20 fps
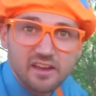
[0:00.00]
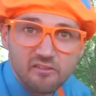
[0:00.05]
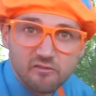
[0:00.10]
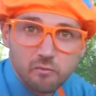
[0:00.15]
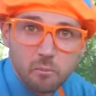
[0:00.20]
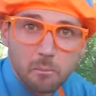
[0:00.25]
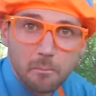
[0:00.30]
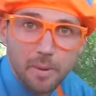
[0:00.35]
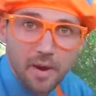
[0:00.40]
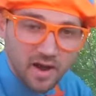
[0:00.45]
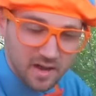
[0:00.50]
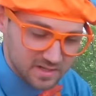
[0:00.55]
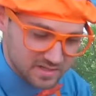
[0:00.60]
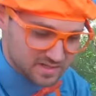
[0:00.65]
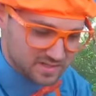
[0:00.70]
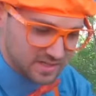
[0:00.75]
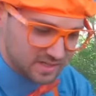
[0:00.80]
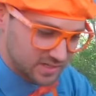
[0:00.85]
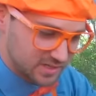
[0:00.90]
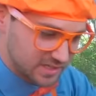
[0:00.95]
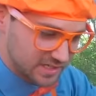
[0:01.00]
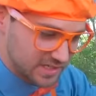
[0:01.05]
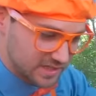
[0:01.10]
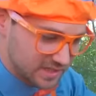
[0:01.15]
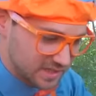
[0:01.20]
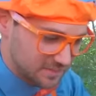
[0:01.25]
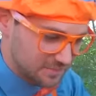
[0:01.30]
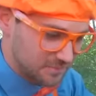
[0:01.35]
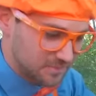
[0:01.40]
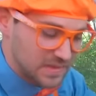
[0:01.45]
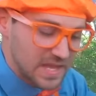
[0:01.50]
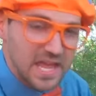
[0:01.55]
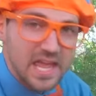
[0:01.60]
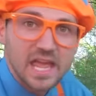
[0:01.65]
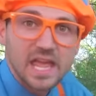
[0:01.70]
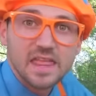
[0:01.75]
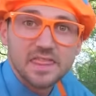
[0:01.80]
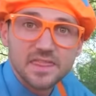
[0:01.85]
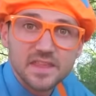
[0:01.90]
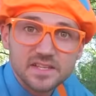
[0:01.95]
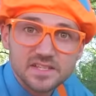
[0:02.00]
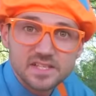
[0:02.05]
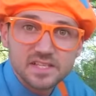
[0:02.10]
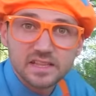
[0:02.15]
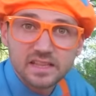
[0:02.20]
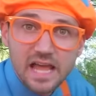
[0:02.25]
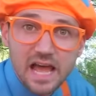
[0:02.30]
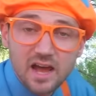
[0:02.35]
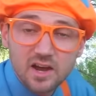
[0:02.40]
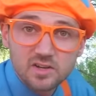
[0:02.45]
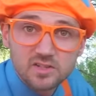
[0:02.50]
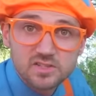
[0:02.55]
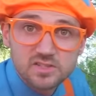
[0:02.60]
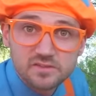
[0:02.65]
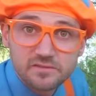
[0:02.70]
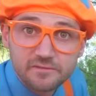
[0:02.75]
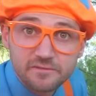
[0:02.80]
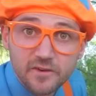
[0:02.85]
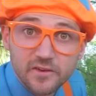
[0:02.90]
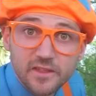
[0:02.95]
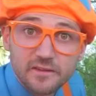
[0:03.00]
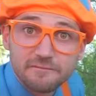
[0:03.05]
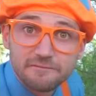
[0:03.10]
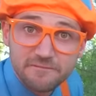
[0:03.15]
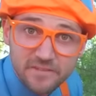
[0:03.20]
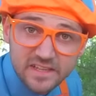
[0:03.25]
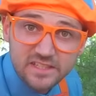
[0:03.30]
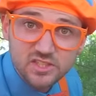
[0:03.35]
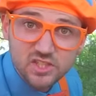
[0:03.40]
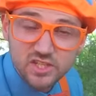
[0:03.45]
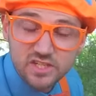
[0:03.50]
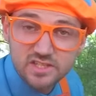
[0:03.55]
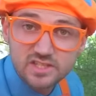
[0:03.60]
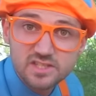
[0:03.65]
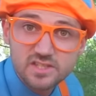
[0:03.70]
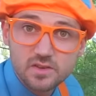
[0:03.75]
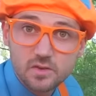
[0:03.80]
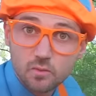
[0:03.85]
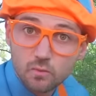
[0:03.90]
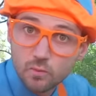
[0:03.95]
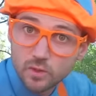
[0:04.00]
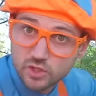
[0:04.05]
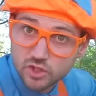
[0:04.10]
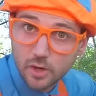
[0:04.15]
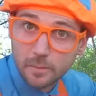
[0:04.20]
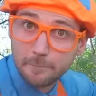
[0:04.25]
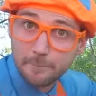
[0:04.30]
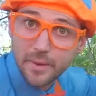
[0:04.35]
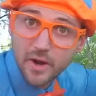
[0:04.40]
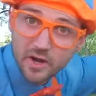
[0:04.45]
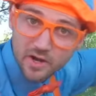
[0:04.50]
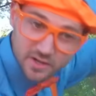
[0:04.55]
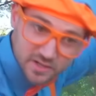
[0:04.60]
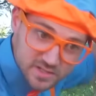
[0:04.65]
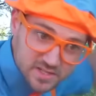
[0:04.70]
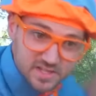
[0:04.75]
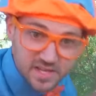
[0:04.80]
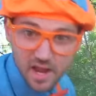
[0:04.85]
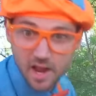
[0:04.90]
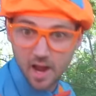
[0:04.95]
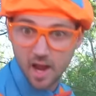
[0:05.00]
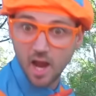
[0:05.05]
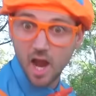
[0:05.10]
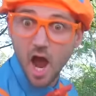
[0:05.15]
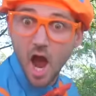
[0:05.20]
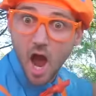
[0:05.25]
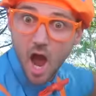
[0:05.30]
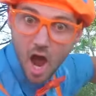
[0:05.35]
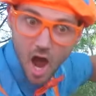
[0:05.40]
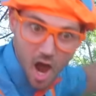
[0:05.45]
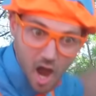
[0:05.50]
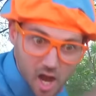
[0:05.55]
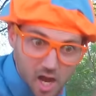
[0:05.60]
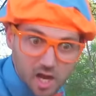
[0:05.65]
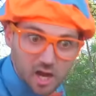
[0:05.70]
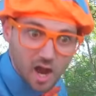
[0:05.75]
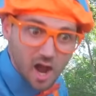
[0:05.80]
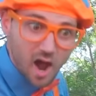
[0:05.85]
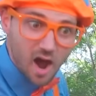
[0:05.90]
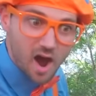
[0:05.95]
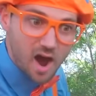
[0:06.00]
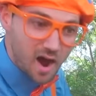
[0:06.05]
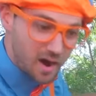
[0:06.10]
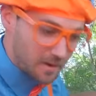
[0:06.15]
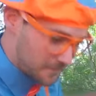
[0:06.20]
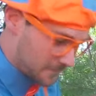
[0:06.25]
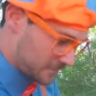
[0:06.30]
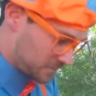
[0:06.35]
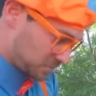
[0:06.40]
have bugs underneath them. And this allows for the finches, which are birds, caw, caw,